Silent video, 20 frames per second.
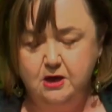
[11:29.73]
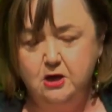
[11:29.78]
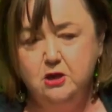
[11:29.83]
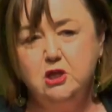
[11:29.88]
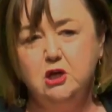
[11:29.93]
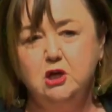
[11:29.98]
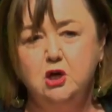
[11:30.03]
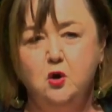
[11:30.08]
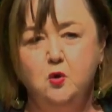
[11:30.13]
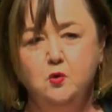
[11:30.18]

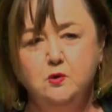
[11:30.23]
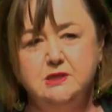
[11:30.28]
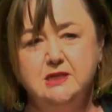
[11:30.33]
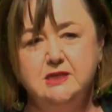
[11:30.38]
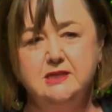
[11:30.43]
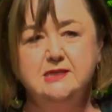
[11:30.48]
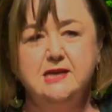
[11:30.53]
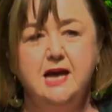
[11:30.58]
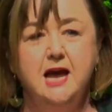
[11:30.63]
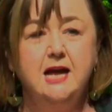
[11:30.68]
the
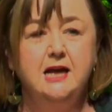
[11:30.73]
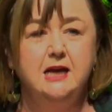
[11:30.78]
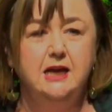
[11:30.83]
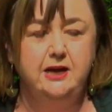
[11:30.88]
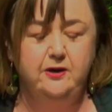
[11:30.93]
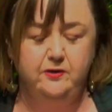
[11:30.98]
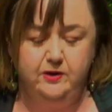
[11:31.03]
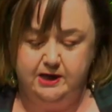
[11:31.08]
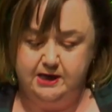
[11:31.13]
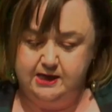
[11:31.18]
causes are
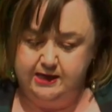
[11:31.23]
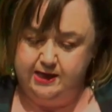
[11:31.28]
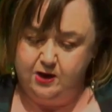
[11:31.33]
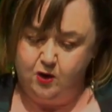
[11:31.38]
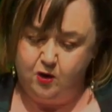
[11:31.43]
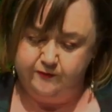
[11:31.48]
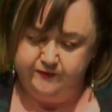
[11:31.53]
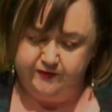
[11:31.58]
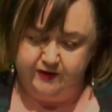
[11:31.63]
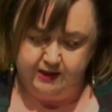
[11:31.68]
glaringly
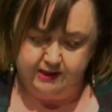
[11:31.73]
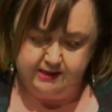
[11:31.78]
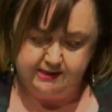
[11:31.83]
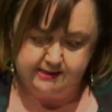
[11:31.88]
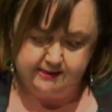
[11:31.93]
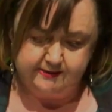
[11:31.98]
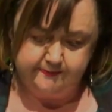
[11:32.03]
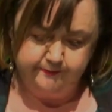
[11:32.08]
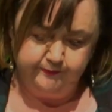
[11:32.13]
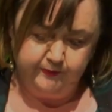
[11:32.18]

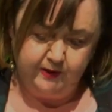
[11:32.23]
obvious.